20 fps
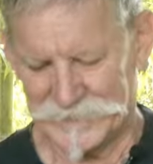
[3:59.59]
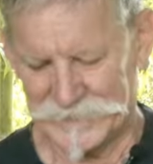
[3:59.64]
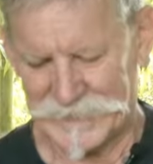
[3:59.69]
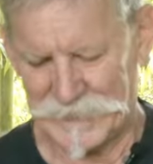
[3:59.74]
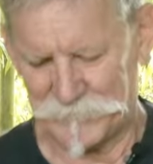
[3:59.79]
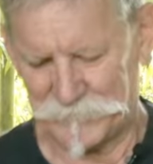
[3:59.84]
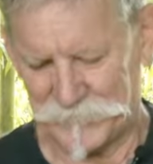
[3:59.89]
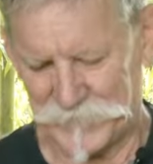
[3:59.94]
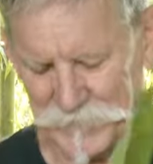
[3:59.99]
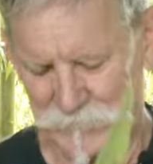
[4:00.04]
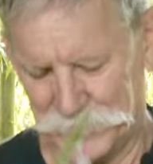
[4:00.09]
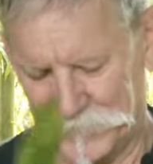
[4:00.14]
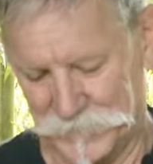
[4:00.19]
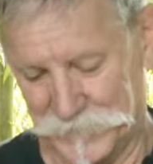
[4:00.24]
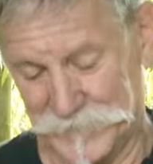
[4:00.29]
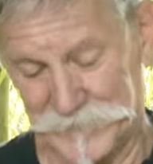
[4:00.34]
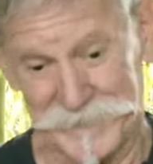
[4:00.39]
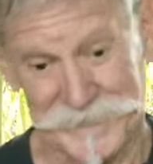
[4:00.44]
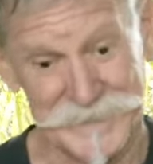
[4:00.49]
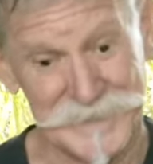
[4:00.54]
comfrey
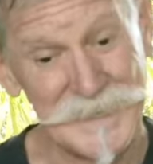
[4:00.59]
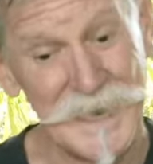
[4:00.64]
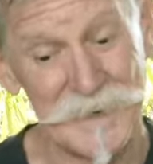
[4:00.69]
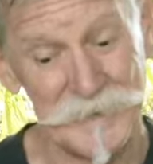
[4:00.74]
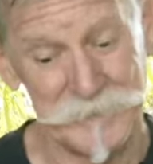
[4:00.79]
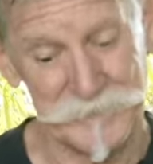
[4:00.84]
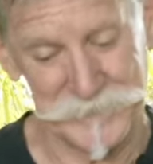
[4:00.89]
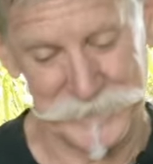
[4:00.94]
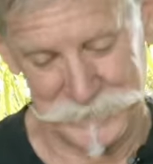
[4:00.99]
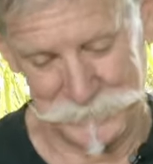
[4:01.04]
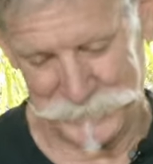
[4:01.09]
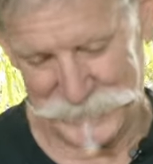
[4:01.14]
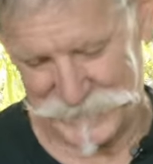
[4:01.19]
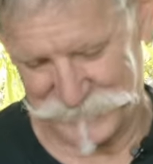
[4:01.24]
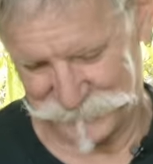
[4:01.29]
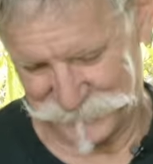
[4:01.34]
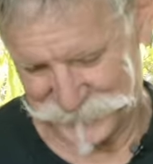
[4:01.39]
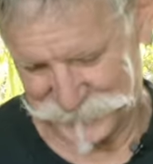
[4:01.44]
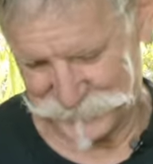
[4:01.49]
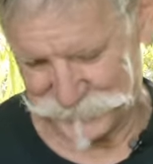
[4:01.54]
roots, to sell you some
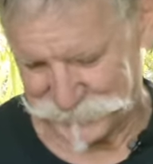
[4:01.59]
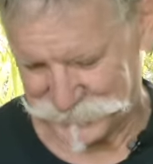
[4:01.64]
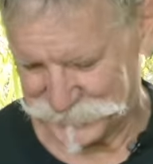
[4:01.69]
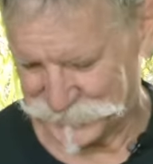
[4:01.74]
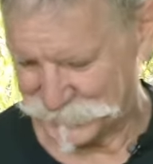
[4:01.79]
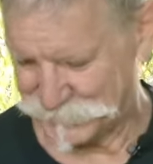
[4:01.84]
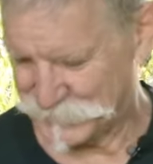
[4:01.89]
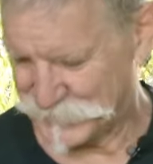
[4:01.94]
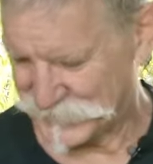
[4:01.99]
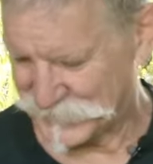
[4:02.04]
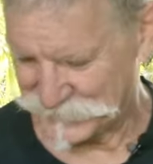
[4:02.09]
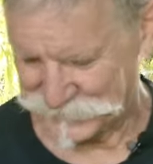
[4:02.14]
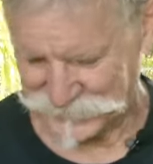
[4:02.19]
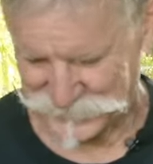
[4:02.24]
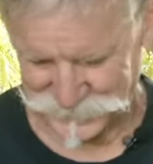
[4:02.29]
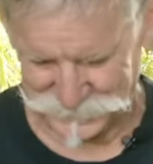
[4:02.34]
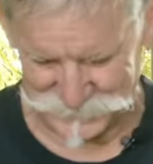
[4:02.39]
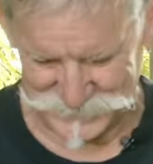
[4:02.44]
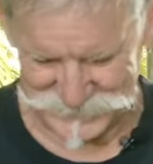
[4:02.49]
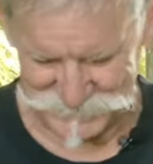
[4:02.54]
comfrey roots. We're not giving
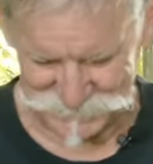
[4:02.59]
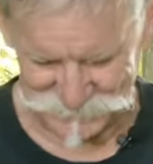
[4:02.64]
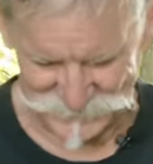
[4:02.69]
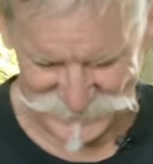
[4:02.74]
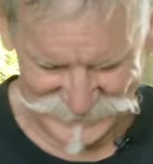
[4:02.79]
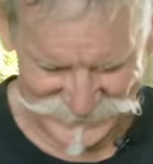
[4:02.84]
it away.